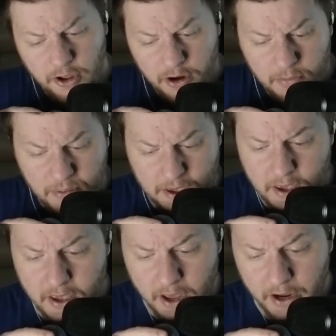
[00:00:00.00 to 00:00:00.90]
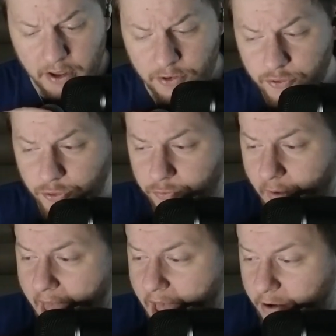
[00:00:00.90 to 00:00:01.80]
gonna be a
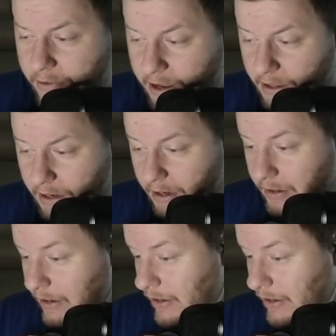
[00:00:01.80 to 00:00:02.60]
contrarian.